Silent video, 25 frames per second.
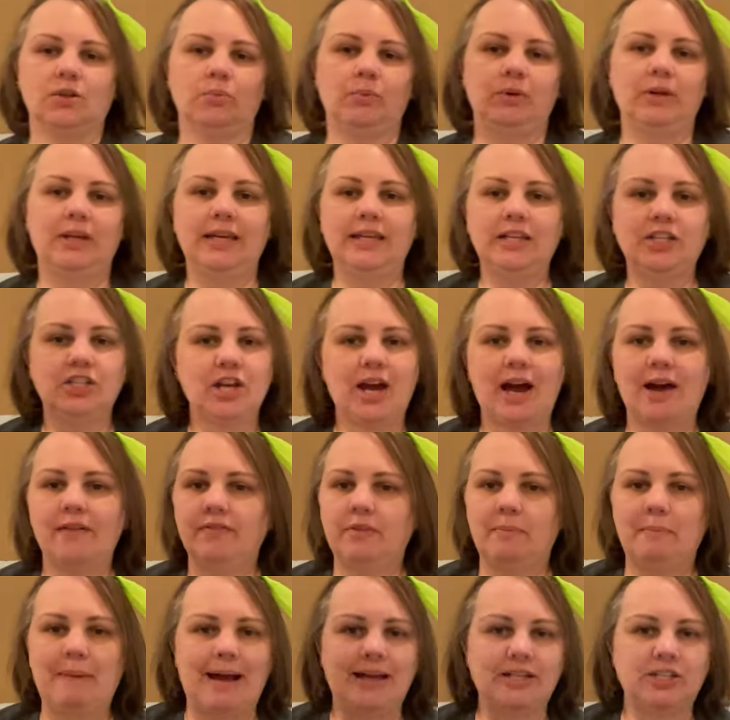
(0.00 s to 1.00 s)
so we each have
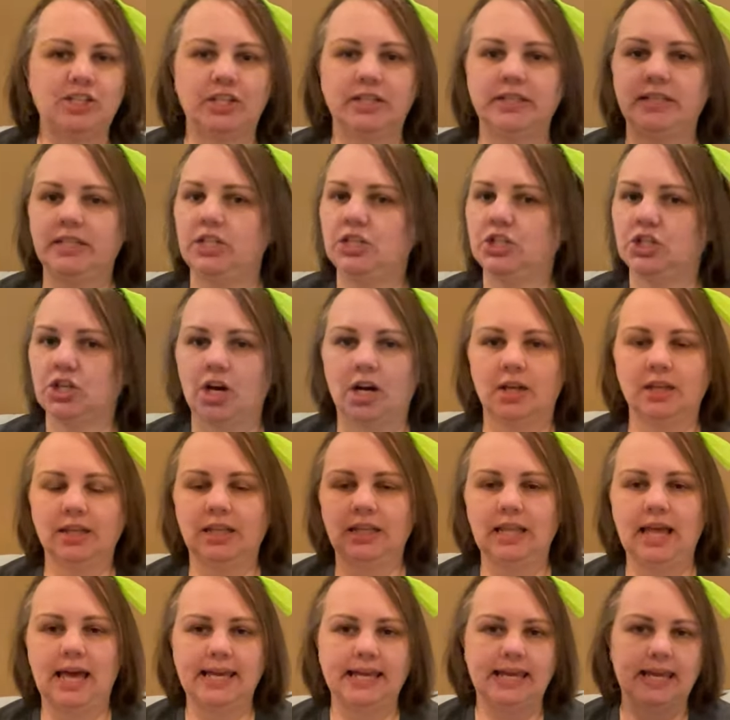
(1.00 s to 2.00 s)
the matching t-shirt and the
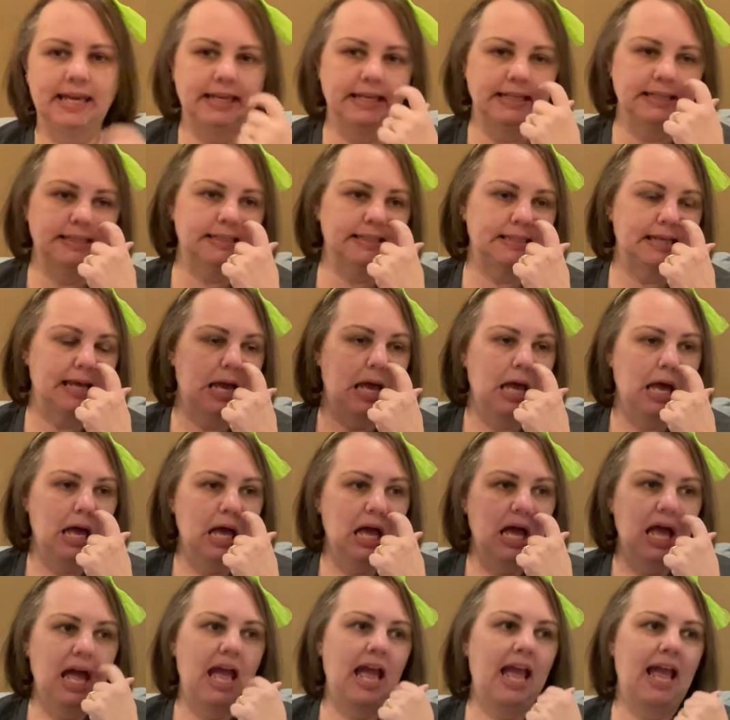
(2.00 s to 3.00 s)
leggings.
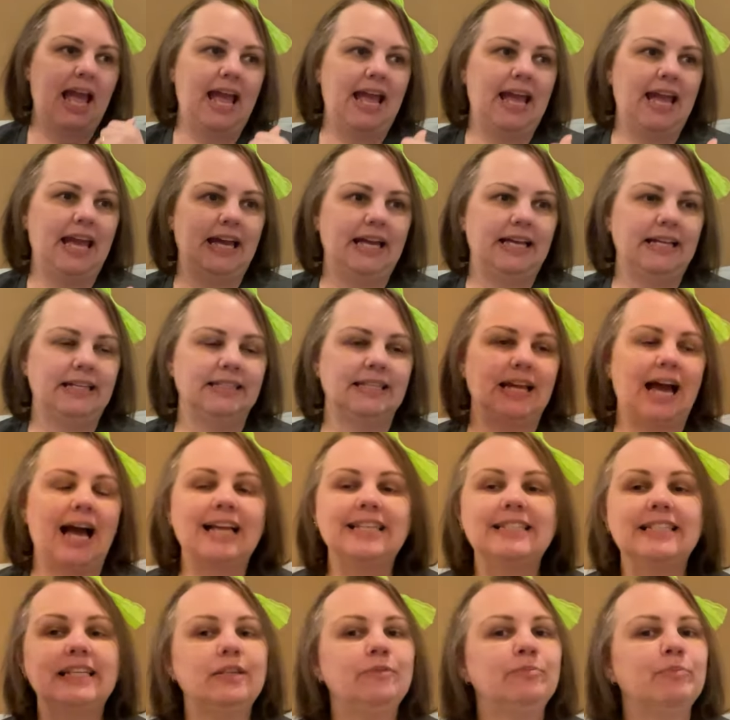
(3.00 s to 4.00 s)
And I
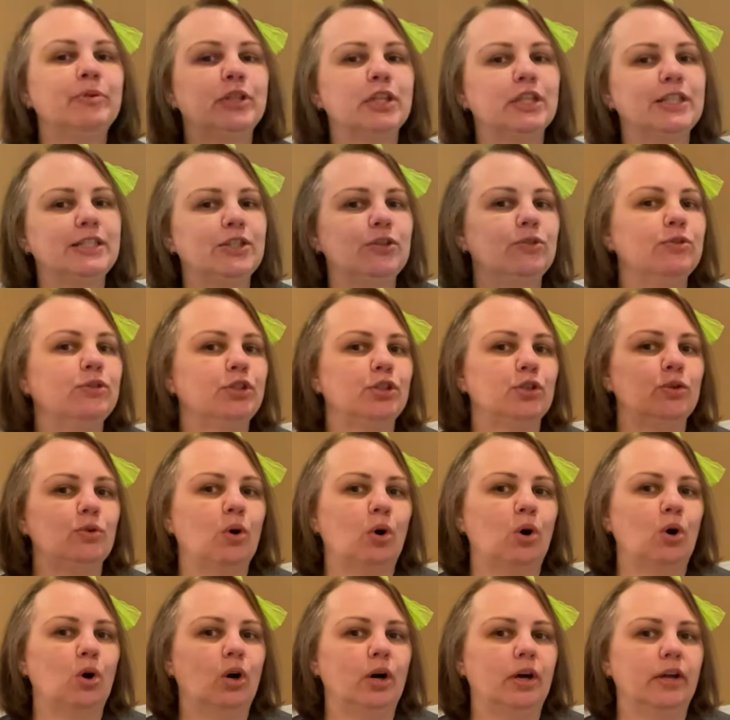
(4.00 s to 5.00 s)
didn't put the tutu
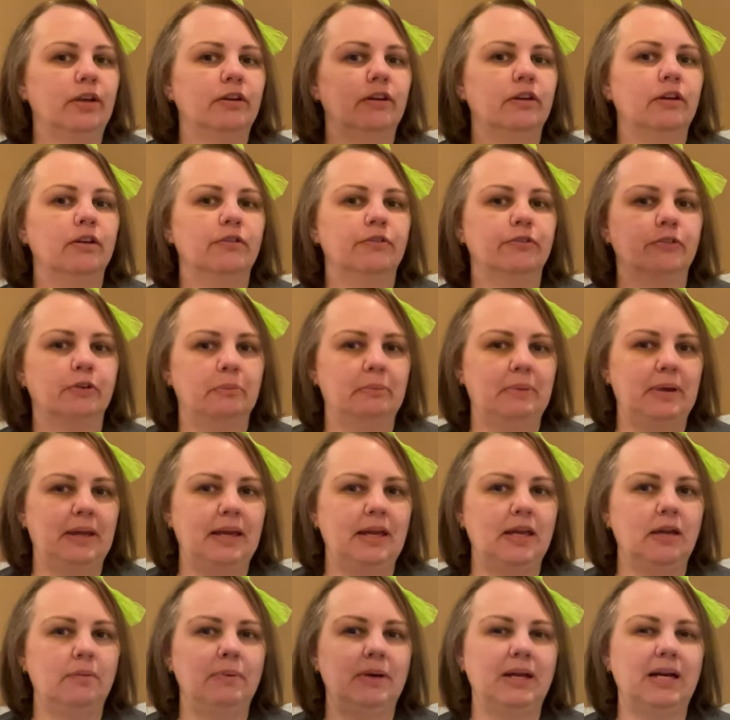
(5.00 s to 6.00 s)
on for
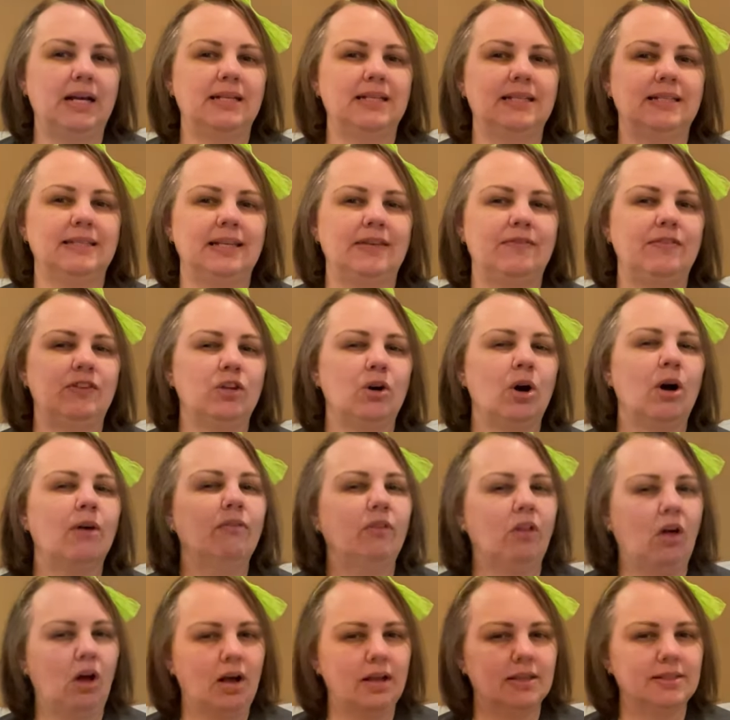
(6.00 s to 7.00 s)
me because even though I've
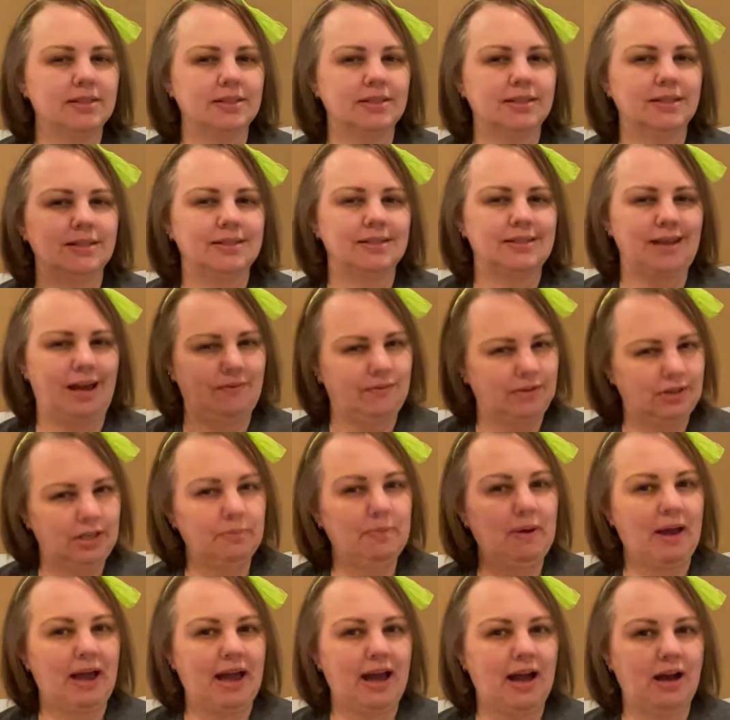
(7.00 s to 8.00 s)
lost 70
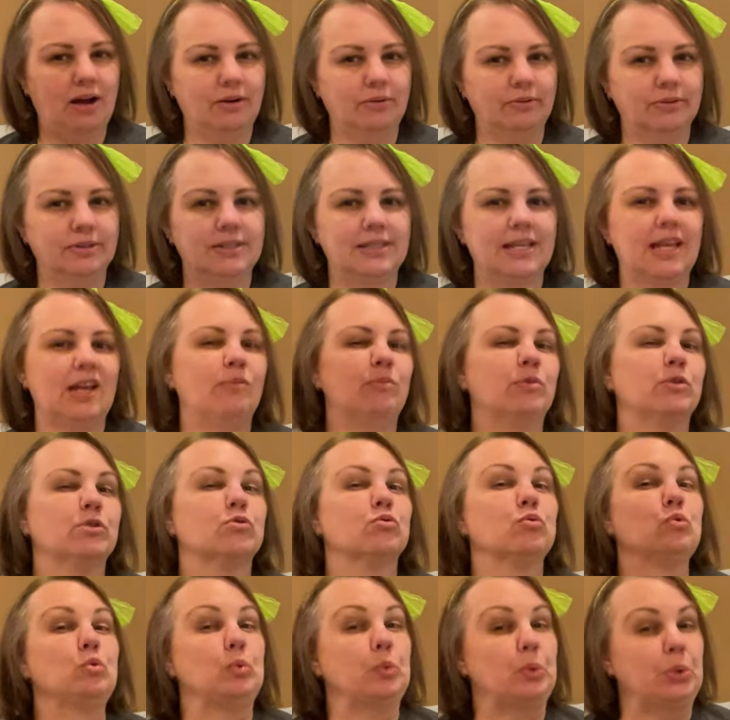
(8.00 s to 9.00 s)
pounds, it was
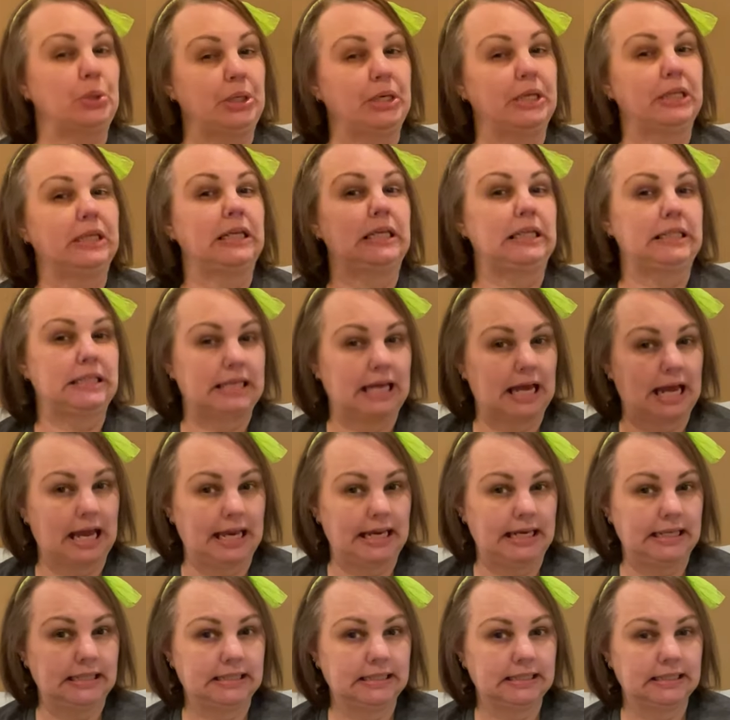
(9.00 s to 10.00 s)
really
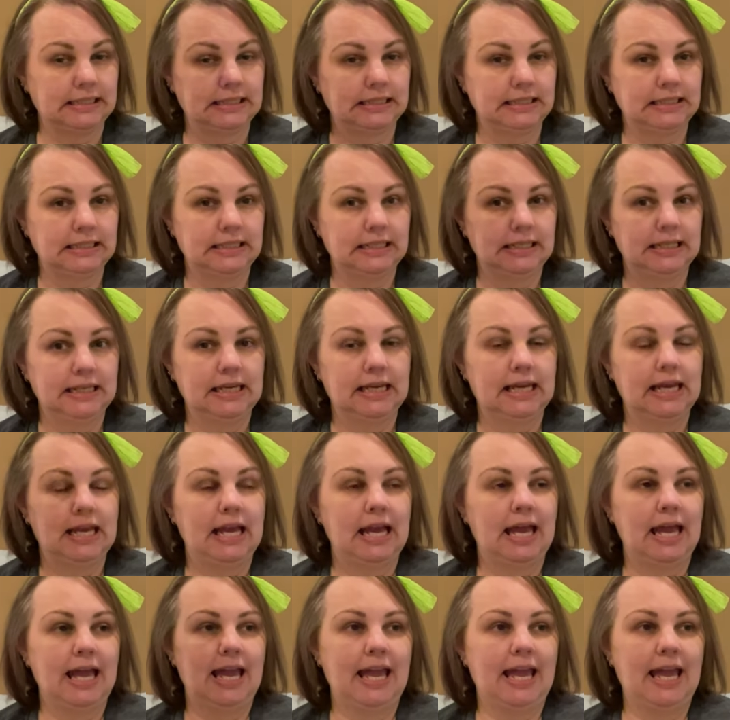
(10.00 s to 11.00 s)
tight.
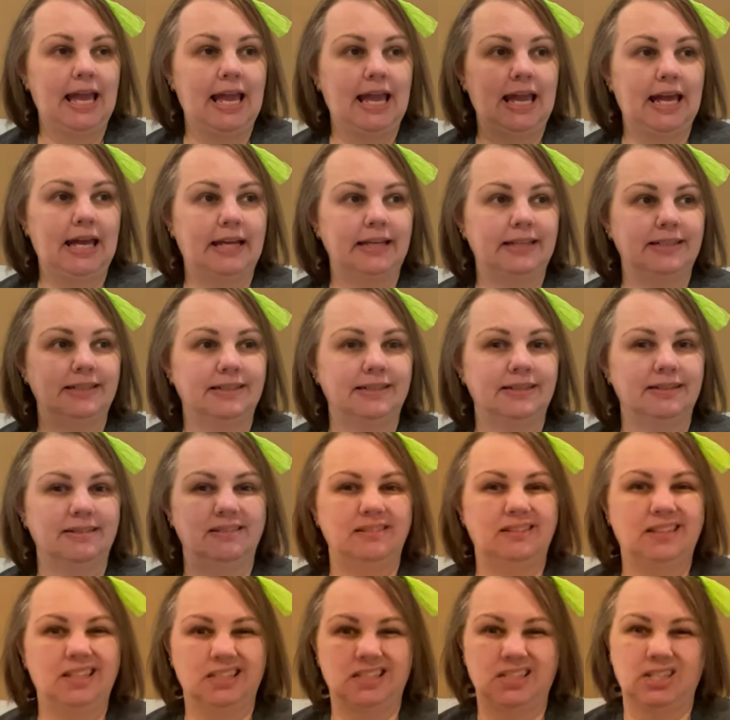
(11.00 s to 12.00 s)
And
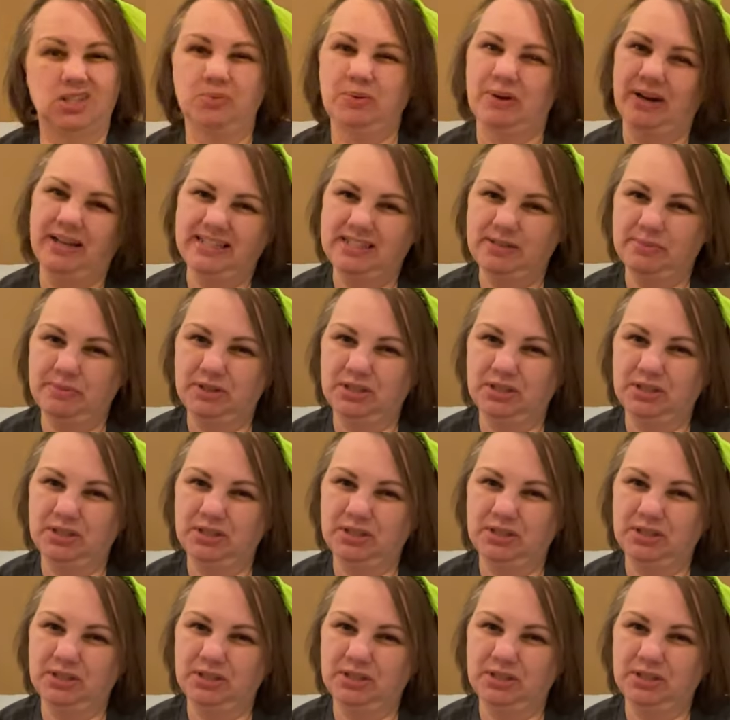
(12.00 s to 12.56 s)
this is what I did